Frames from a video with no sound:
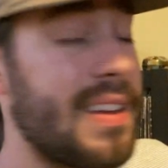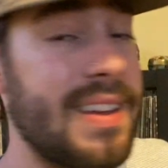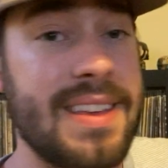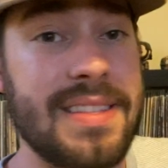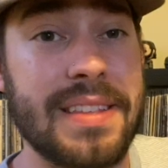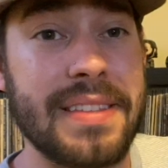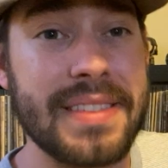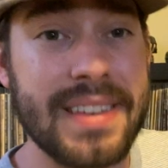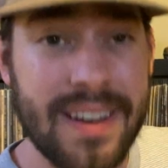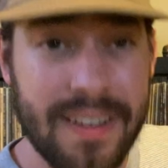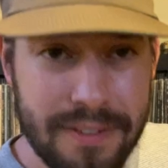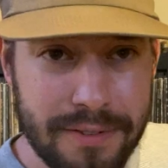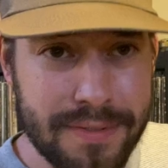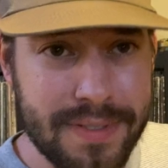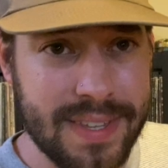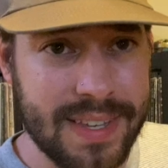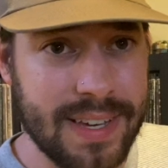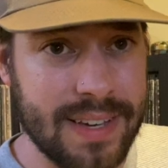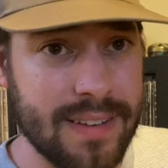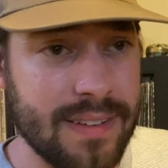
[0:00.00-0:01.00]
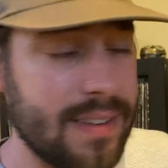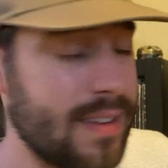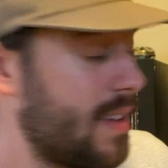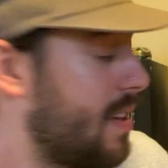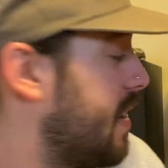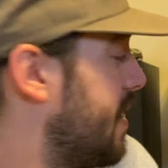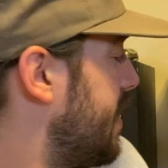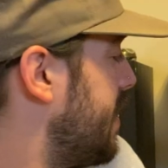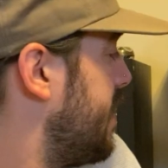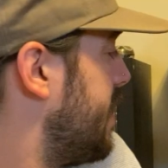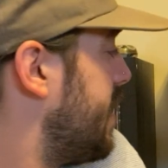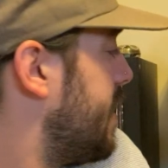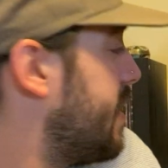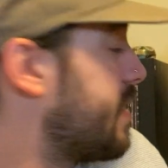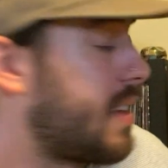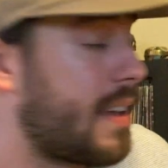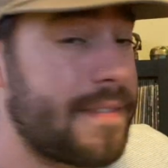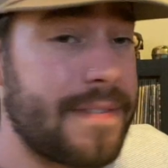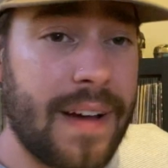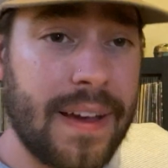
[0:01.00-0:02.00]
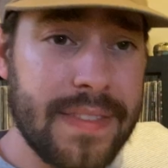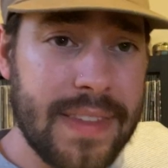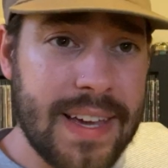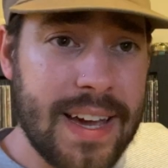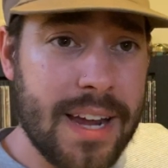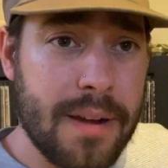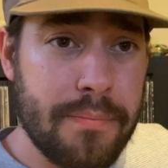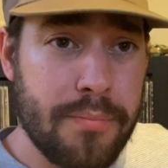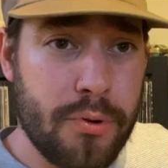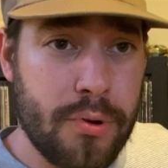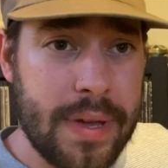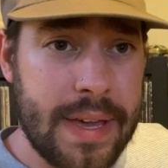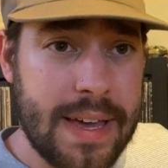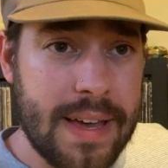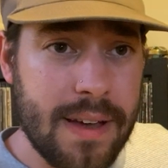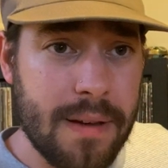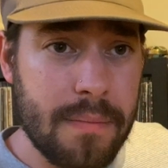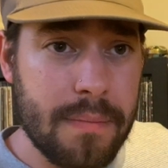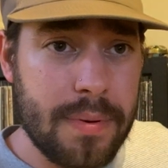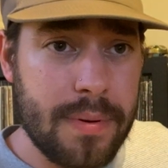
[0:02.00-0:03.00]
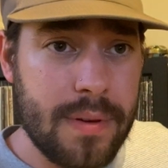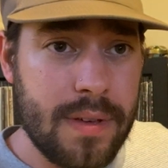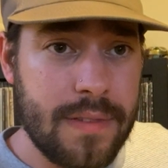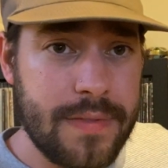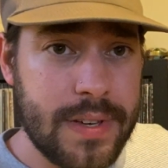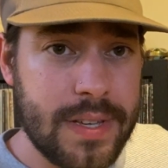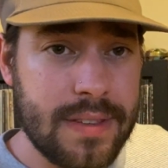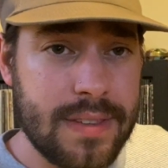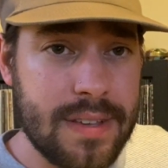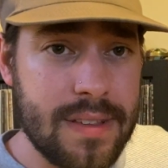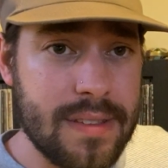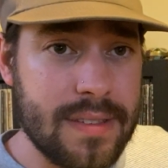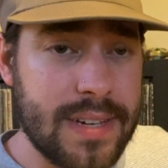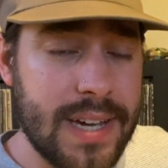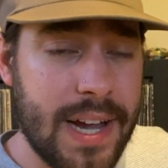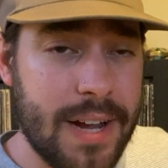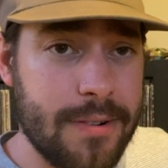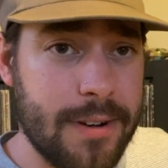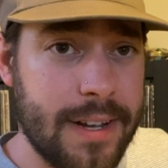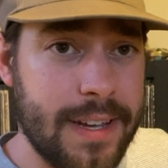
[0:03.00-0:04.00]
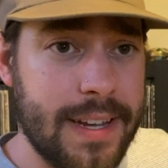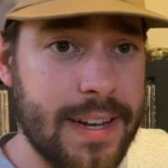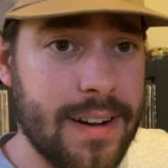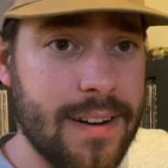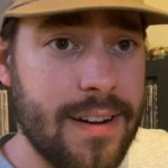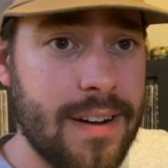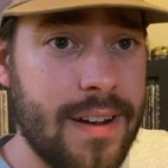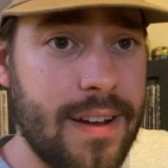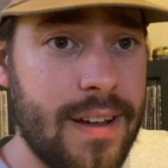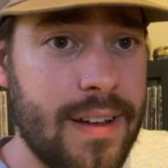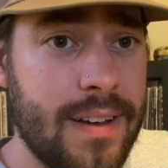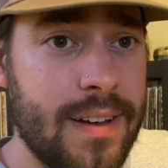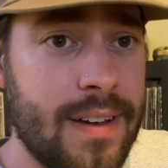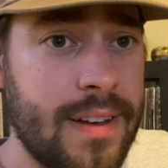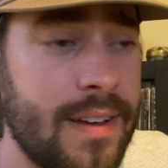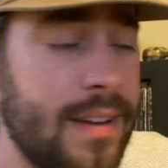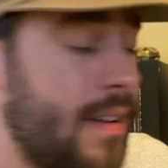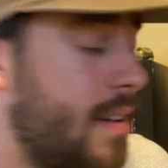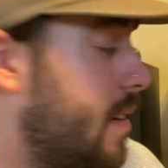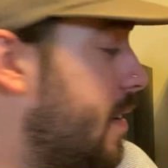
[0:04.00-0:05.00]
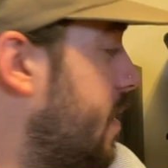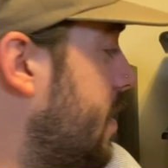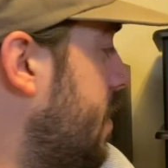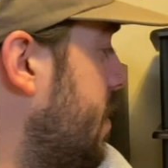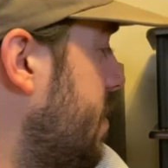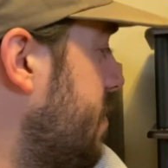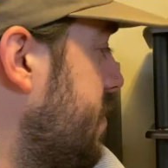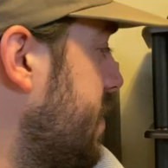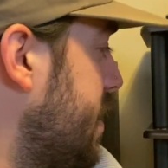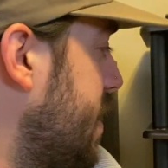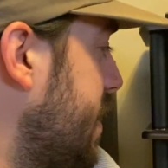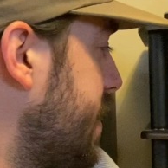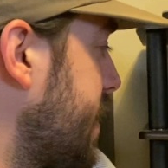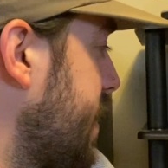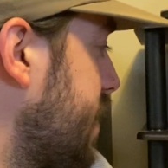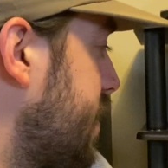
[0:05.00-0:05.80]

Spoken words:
And then the other thing is I finally got a preamp. If you can see this guy right here. I think